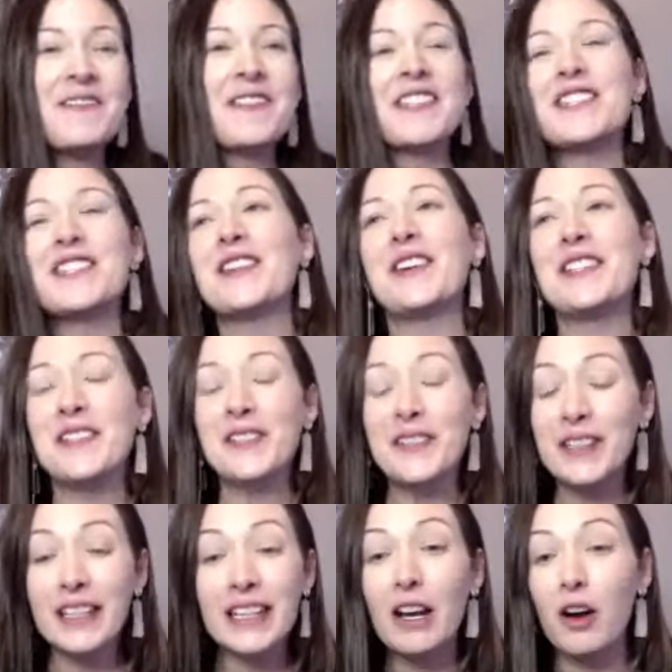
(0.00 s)
So it's
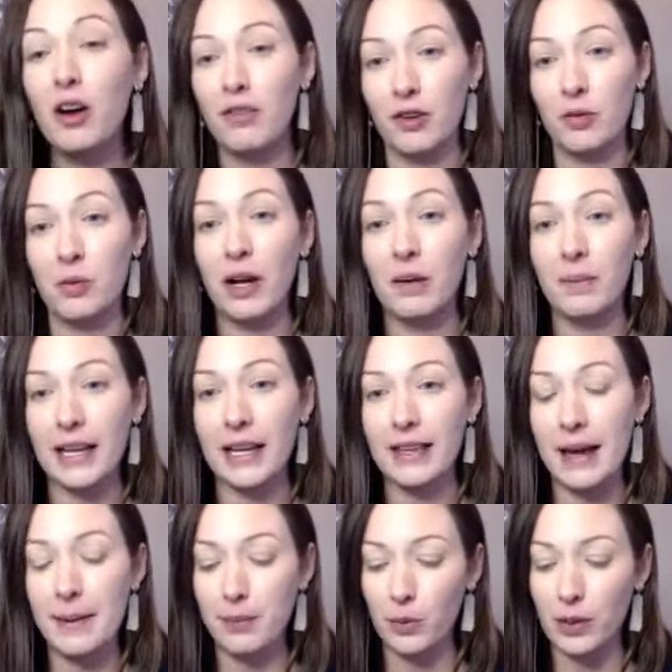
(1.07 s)
really overwhelming at
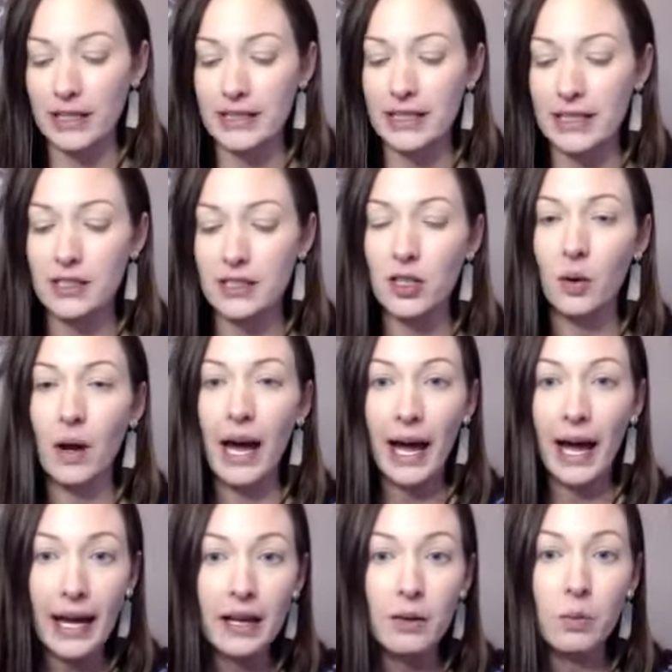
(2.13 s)
that point. And so
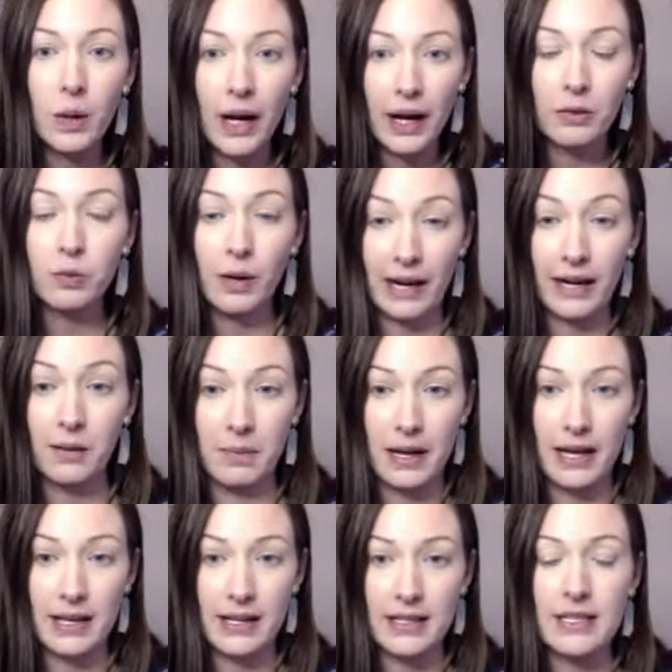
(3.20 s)
I
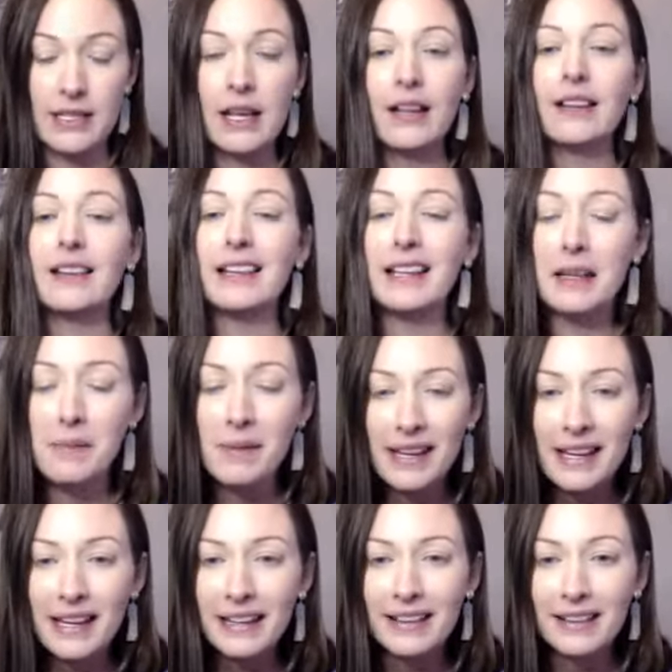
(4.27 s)
recommend
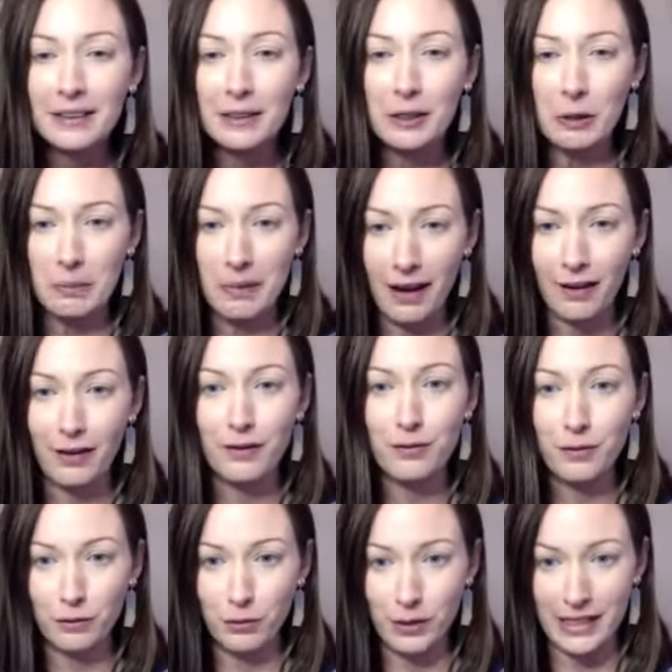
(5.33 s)
limiting your amount of
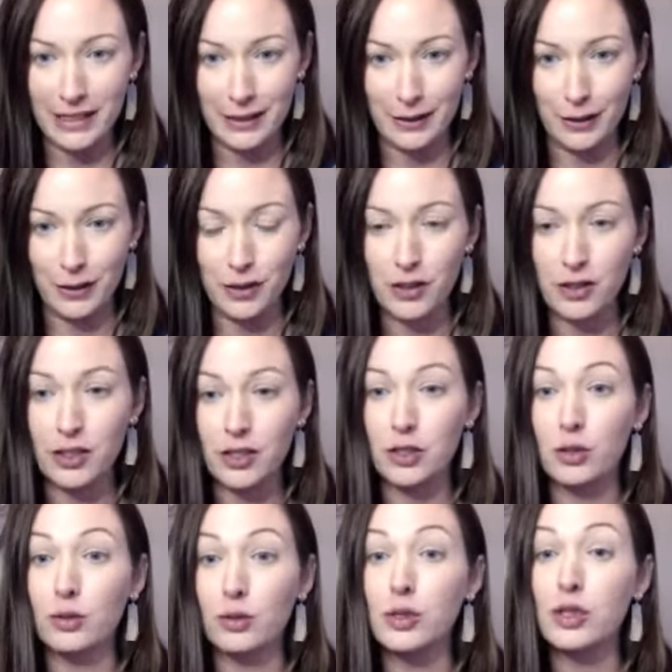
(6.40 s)
research
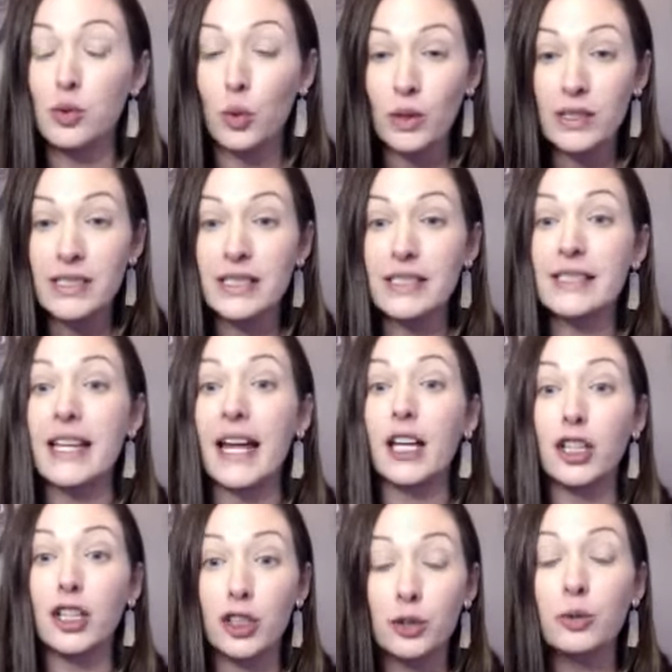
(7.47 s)
to sources that
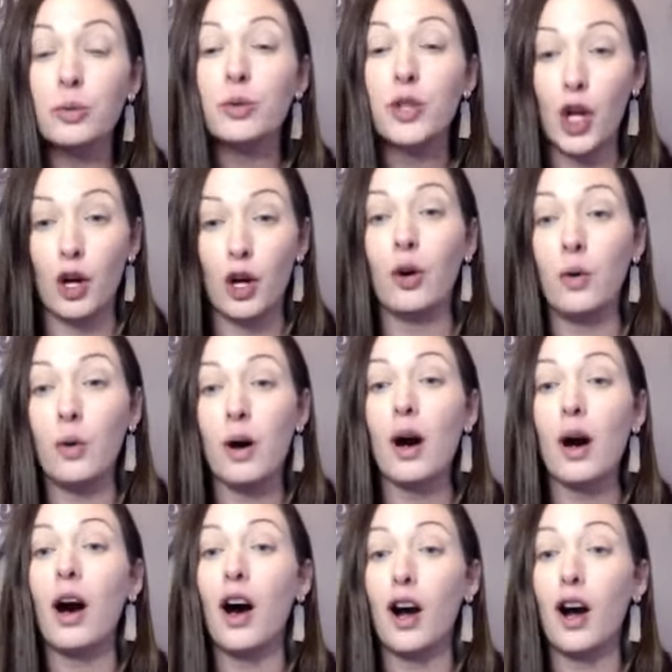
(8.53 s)
you know are